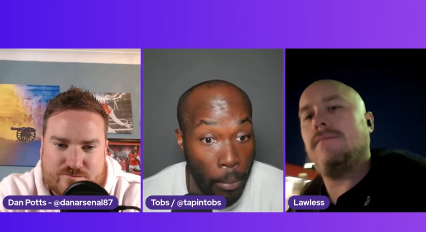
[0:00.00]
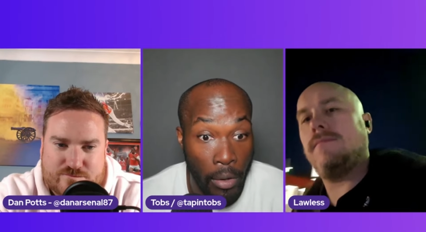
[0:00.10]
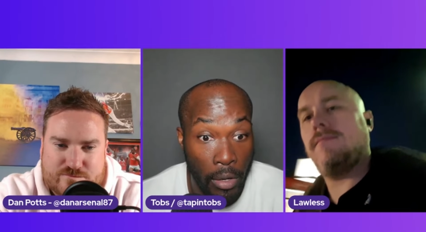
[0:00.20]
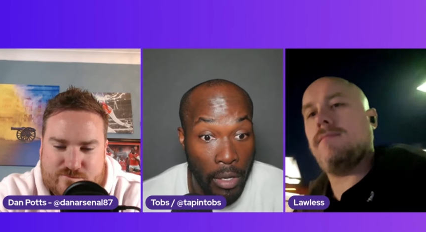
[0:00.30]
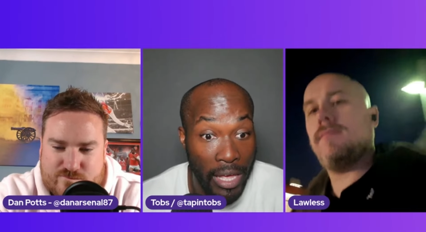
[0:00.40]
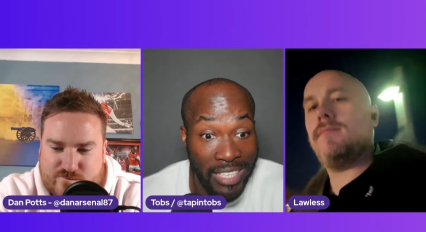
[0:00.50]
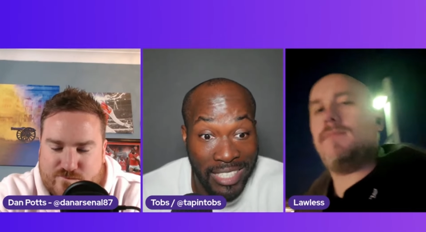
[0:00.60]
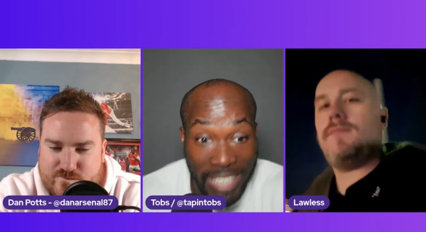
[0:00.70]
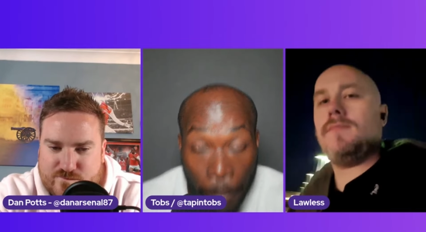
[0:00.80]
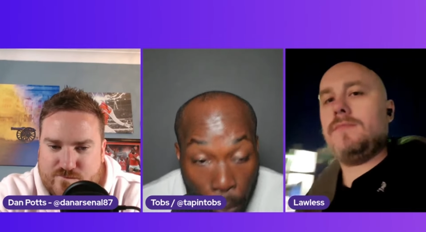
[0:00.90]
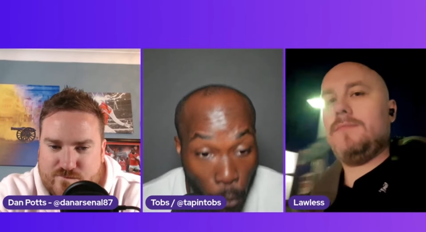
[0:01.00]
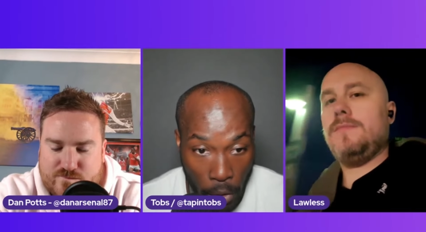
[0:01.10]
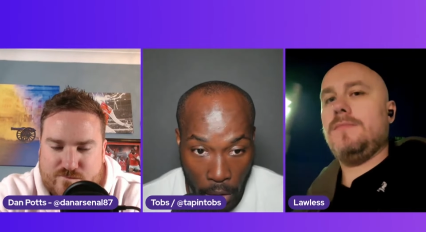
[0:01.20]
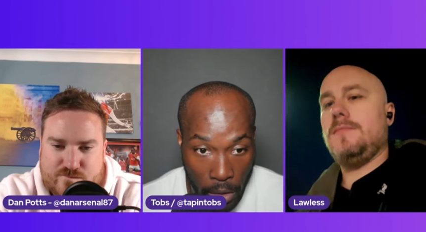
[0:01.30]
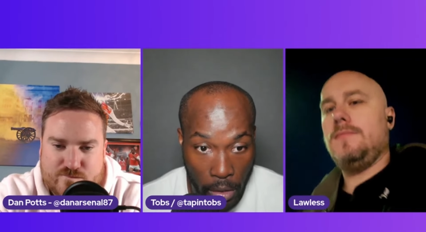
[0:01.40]
Speaker 1: It's simple,
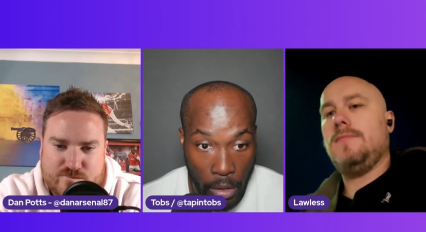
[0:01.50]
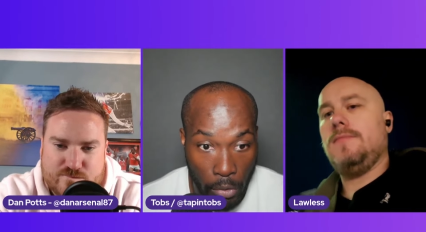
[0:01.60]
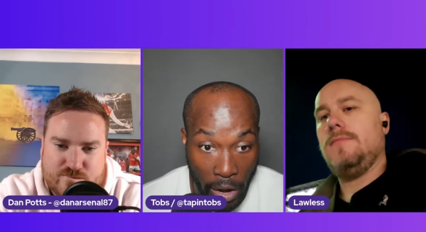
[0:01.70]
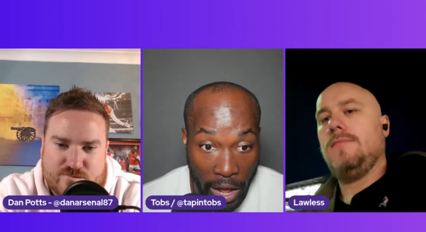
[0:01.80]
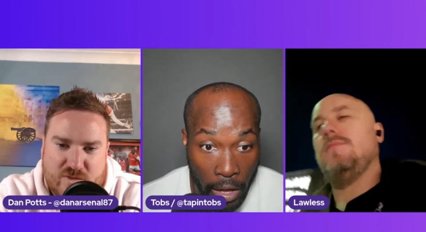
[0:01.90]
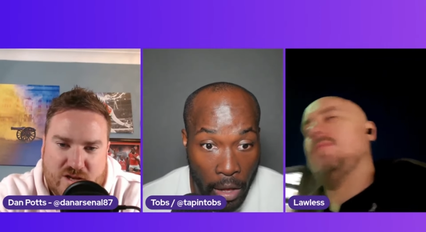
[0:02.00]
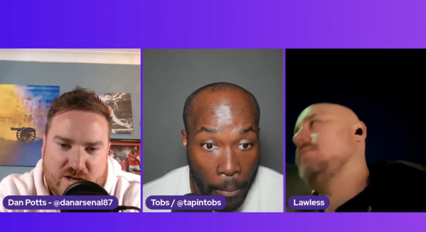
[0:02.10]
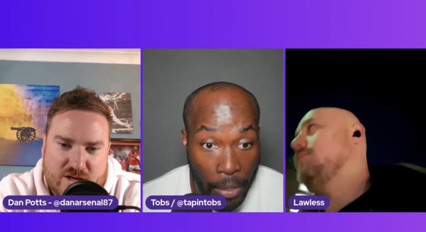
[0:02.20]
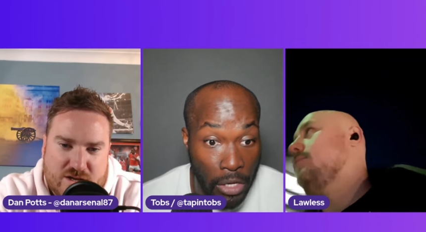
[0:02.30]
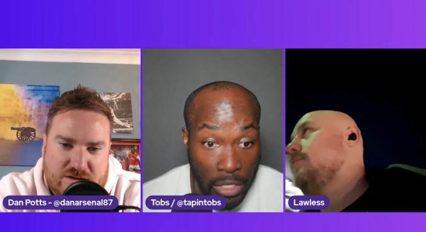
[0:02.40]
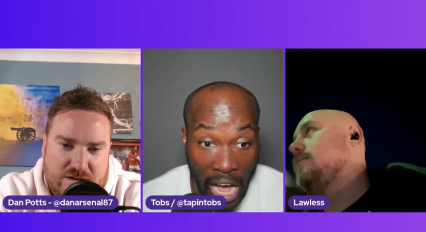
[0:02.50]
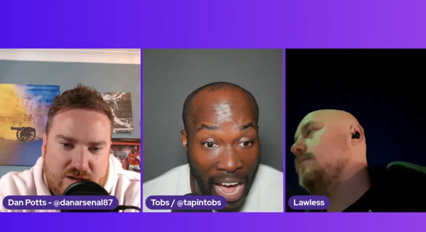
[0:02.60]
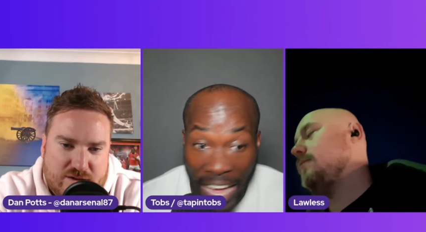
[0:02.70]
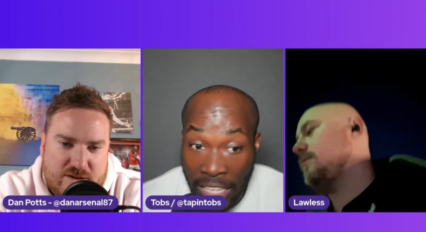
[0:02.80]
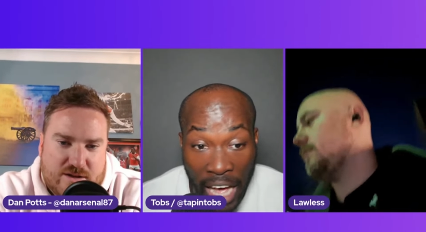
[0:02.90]
right? Because I ain't
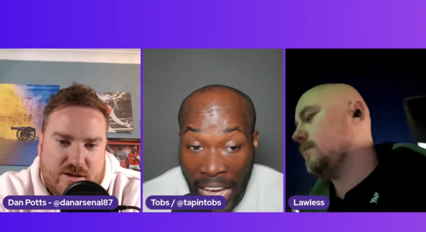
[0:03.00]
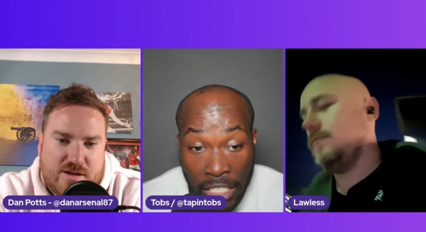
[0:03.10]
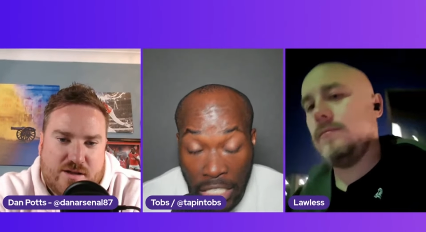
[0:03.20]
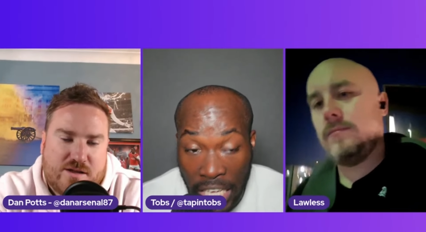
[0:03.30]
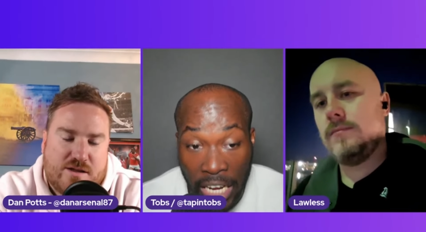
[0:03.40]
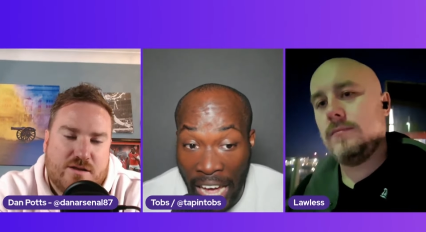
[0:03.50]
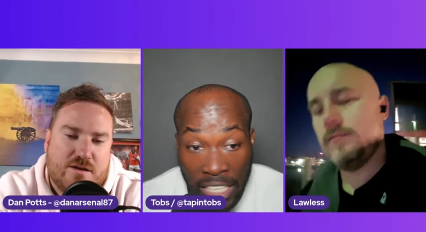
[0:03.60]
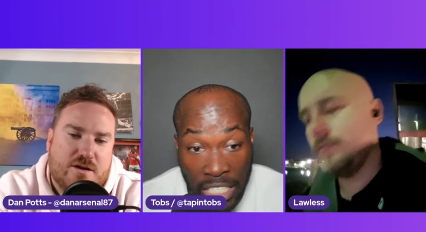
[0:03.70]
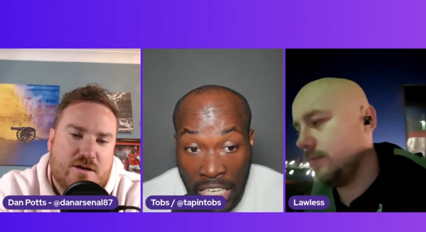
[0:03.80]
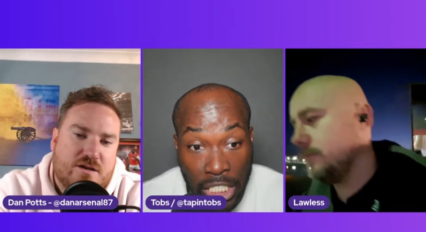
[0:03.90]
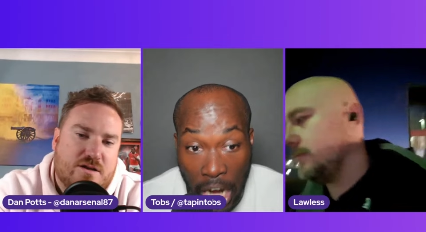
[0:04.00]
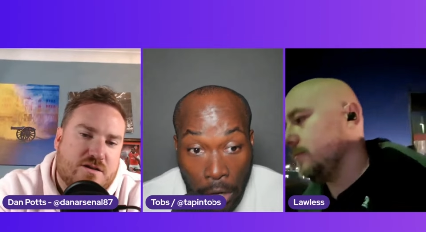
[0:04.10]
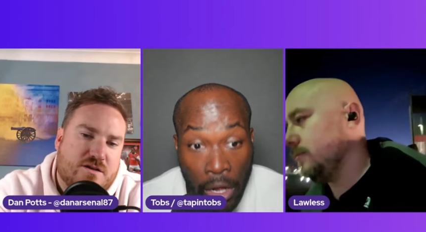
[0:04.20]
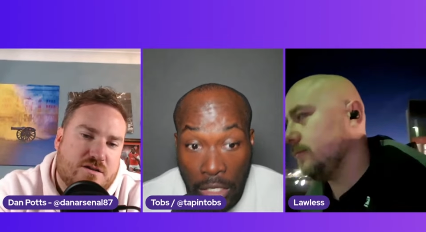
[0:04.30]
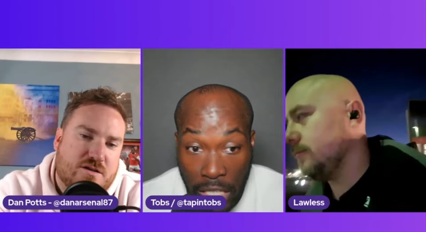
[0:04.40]
I ain't seen I ain't seen Jarrod
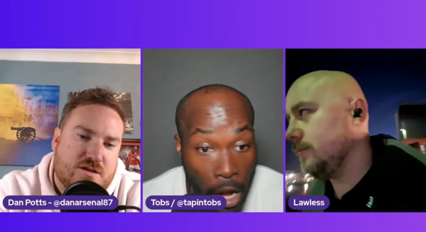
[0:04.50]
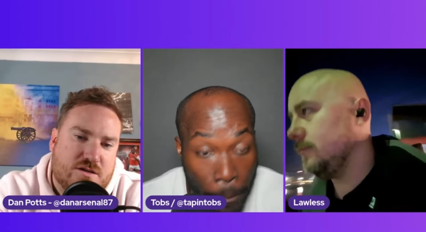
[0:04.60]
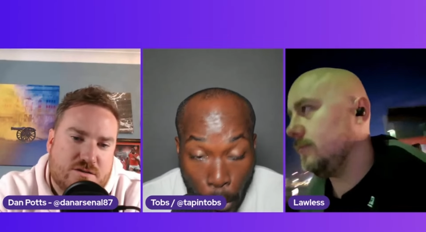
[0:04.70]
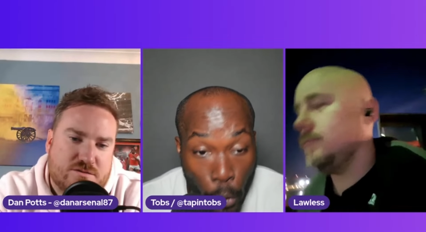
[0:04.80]
Jarrod Bowen.